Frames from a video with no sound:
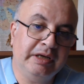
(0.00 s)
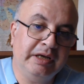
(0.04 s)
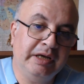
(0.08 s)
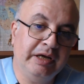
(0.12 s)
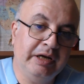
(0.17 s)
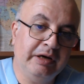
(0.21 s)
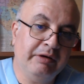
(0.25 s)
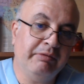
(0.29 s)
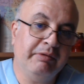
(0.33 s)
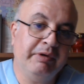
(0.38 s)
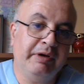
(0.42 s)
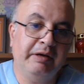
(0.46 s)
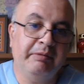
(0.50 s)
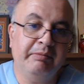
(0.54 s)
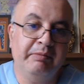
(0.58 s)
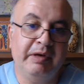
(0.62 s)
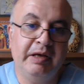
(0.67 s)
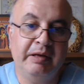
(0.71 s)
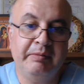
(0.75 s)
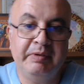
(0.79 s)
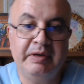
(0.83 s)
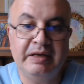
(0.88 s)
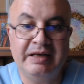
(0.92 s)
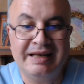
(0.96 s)
airway
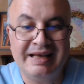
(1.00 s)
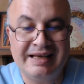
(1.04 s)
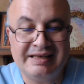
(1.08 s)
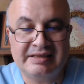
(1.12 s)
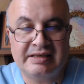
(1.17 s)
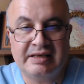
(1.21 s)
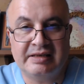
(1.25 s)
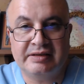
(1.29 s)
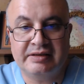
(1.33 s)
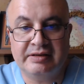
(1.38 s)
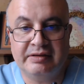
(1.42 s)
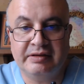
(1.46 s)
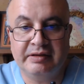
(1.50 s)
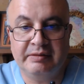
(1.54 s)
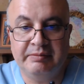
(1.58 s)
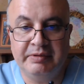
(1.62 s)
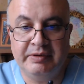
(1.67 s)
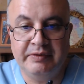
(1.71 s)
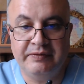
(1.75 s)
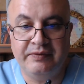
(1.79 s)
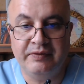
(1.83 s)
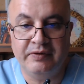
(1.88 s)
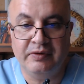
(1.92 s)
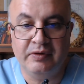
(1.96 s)
may be necessary
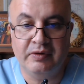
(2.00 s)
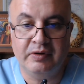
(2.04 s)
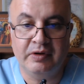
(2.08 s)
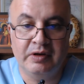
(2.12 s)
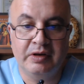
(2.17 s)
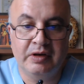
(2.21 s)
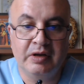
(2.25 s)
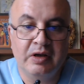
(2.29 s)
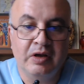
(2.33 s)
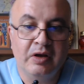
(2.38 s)
before